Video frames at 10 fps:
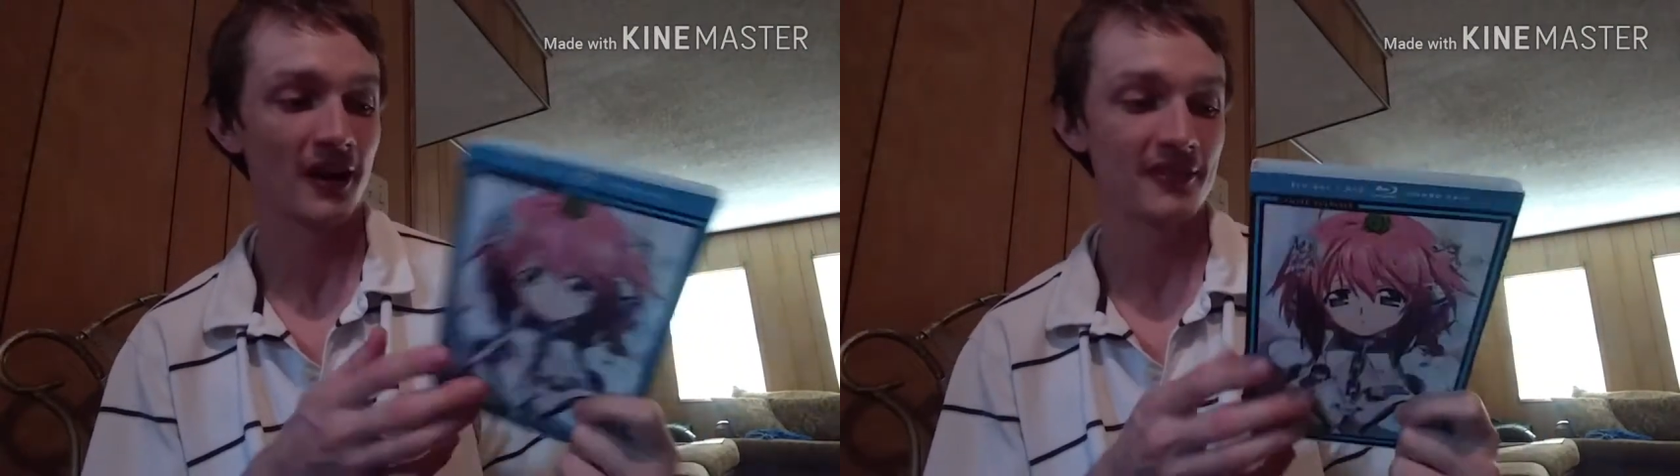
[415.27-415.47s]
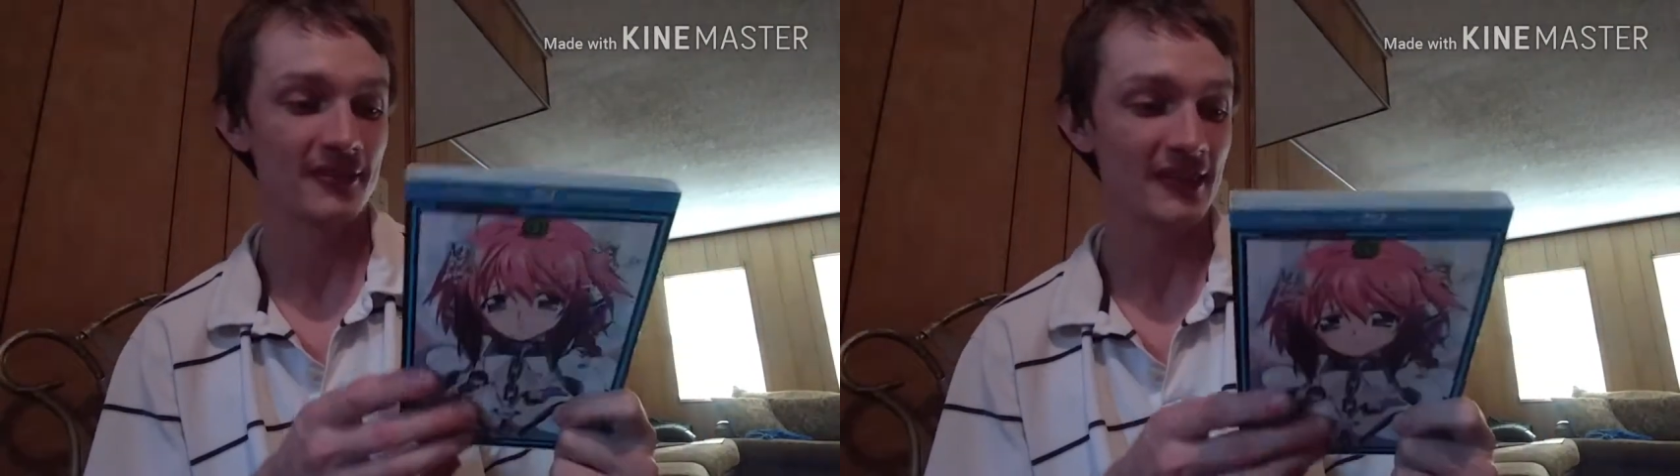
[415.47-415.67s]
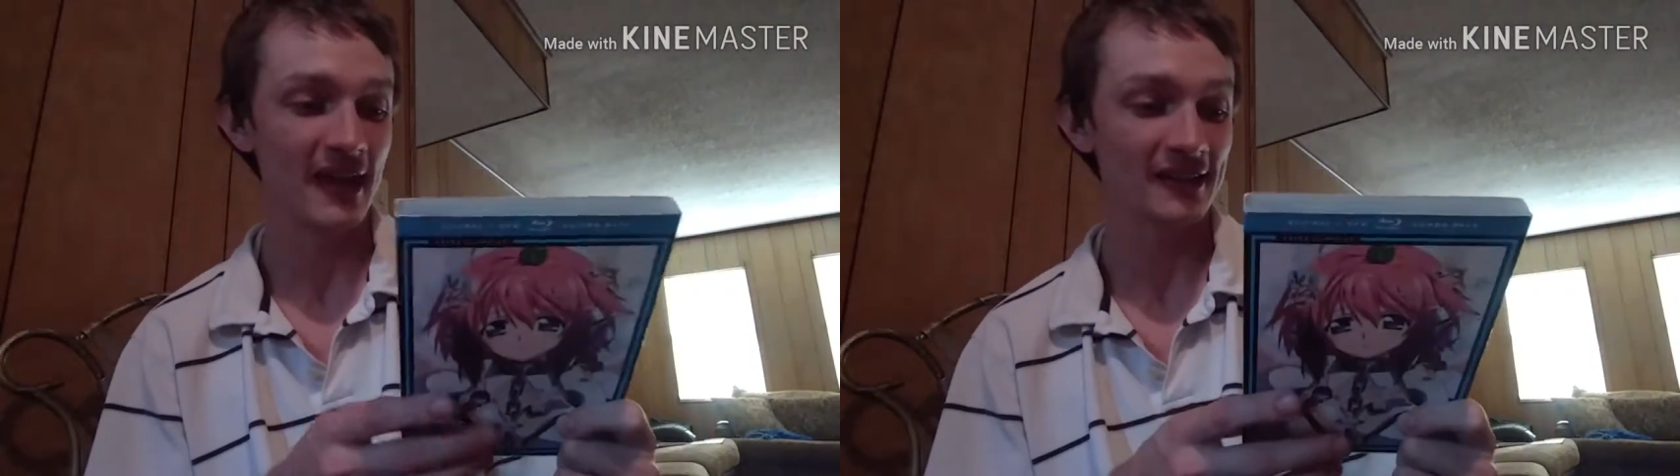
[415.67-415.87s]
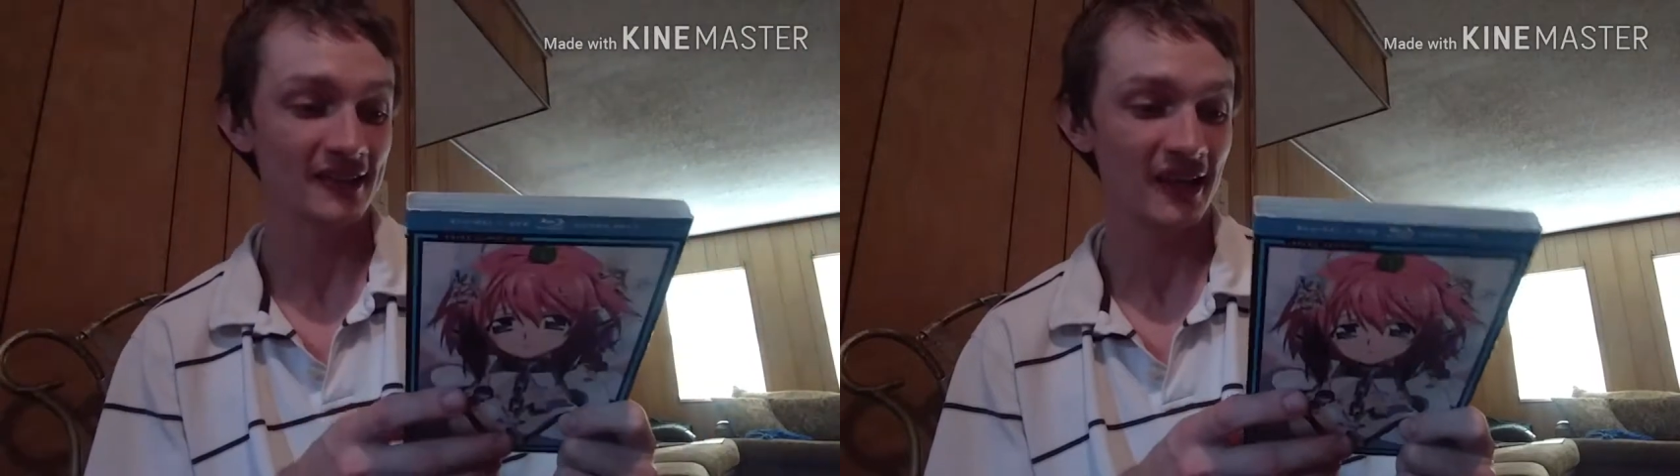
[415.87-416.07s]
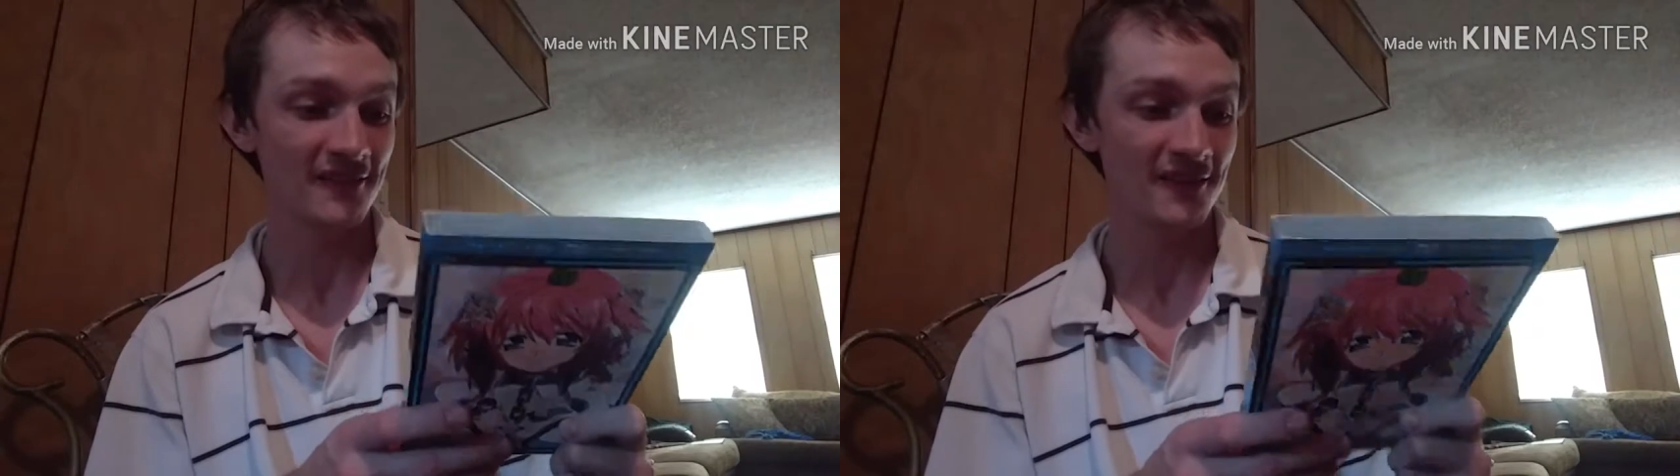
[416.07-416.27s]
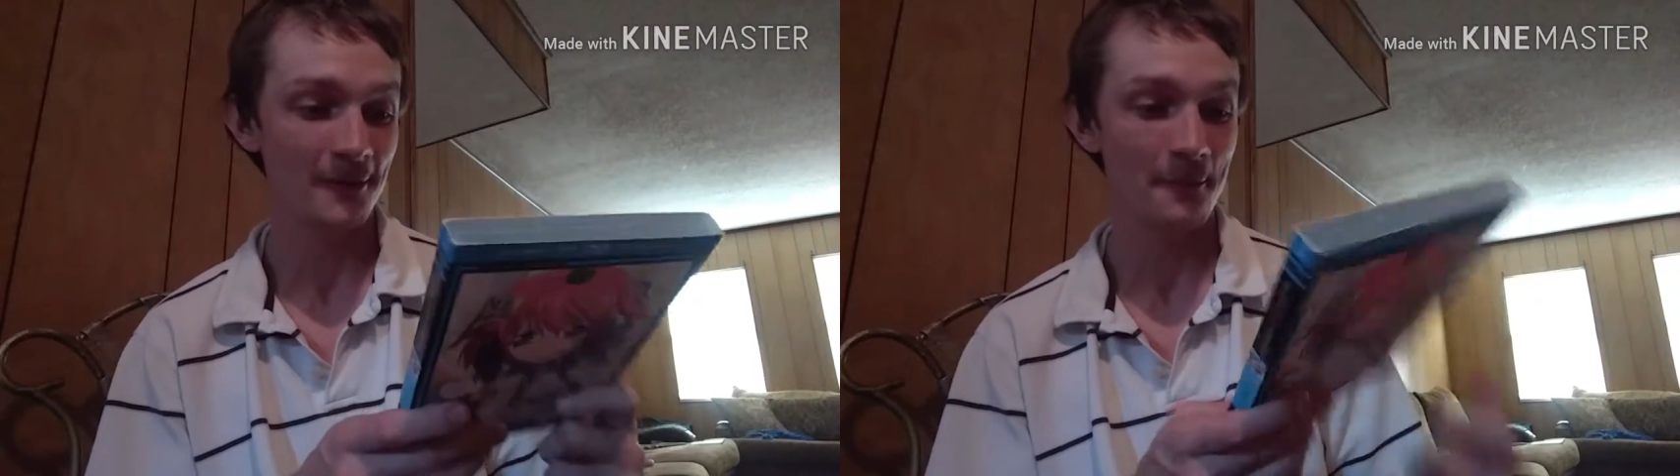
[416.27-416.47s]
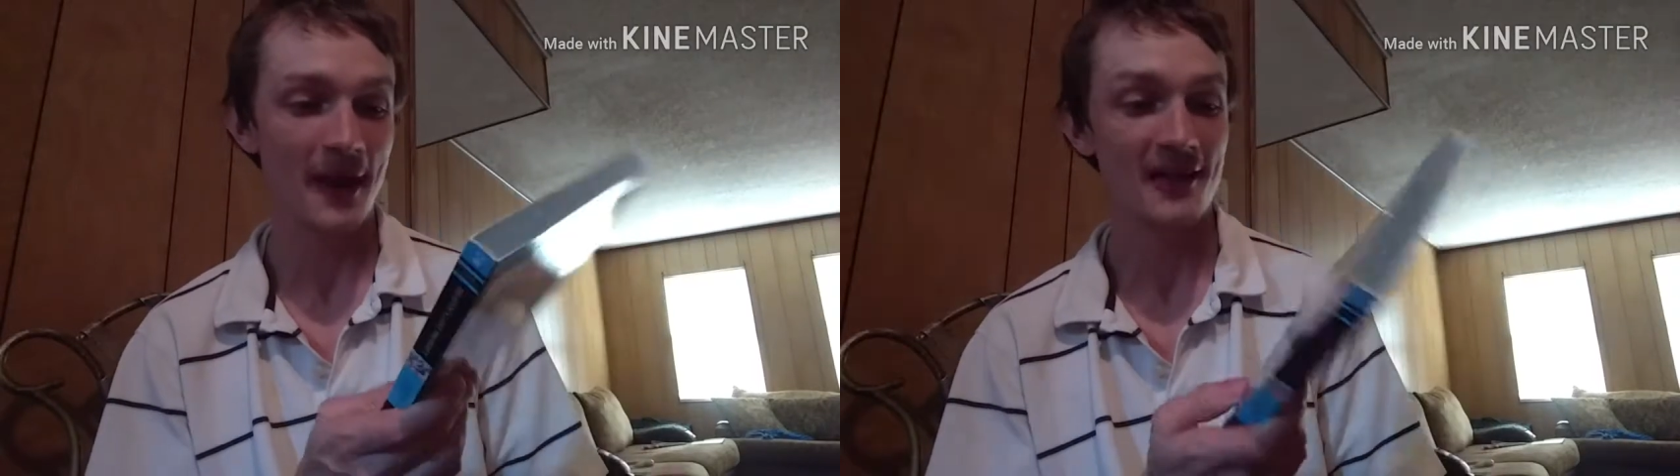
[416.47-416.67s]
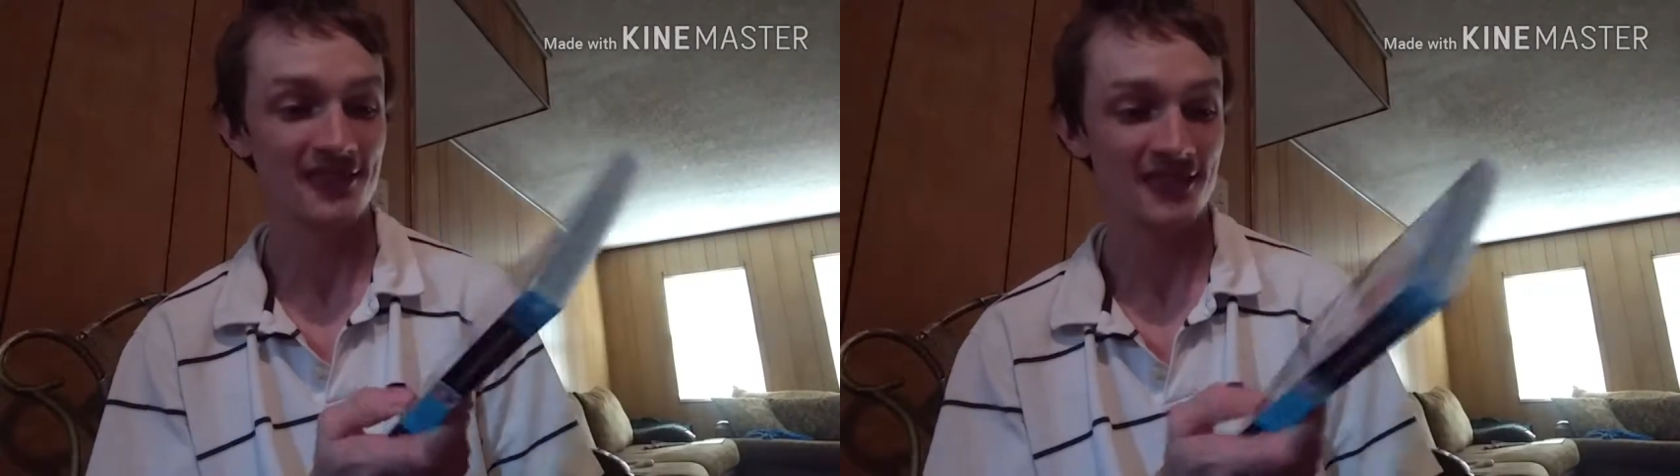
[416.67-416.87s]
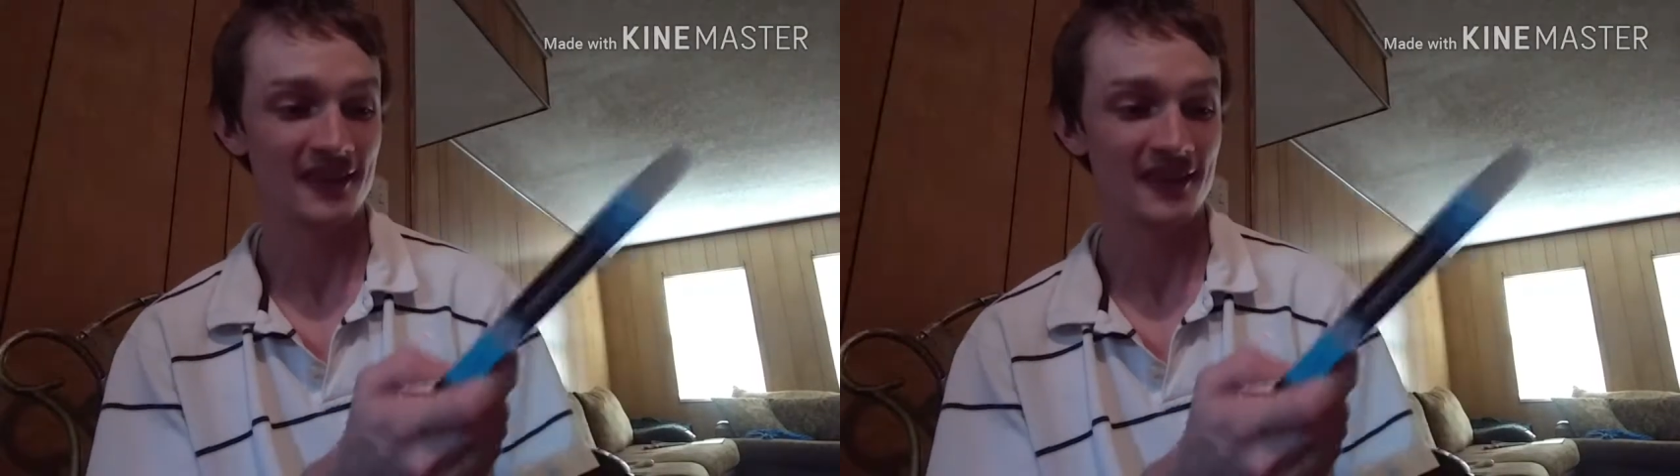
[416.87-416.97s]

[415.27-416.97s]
and that's not even a bad